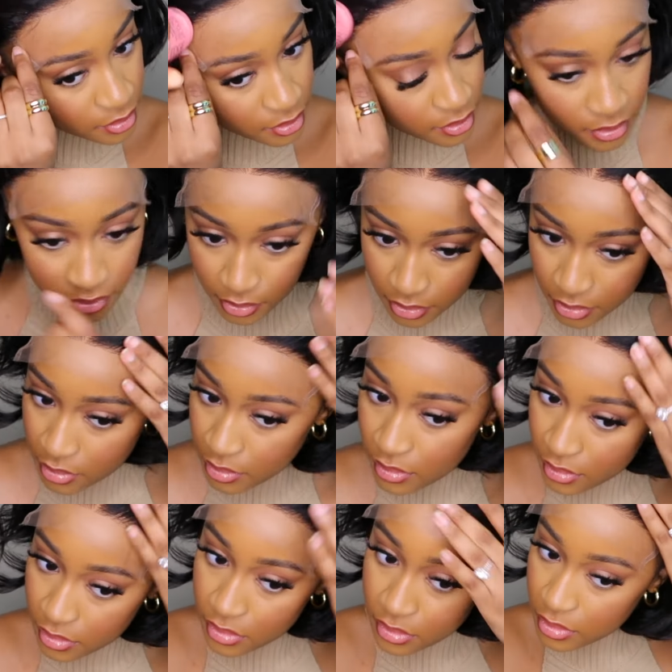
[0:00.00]
Give
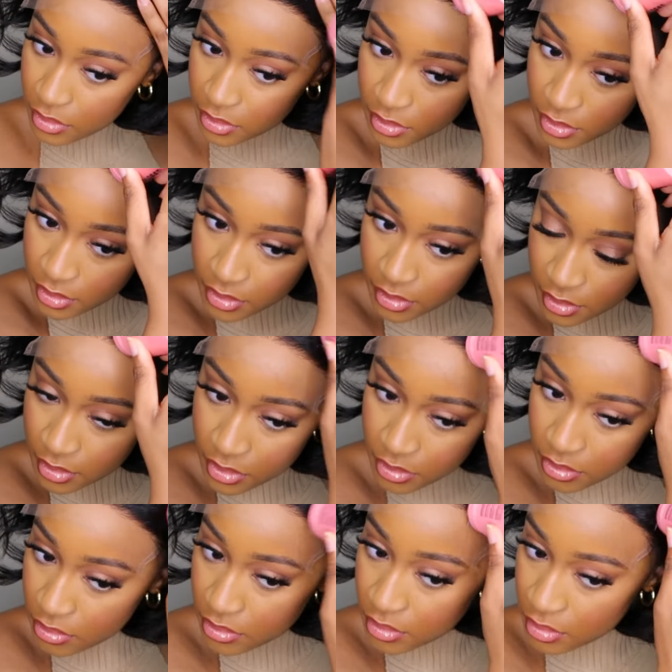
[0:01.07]
yourself and hope it
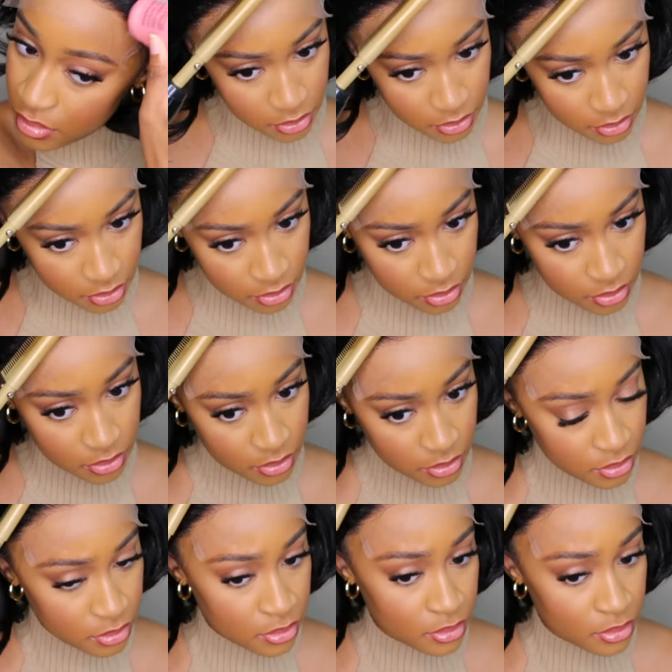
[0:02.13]
all goes well.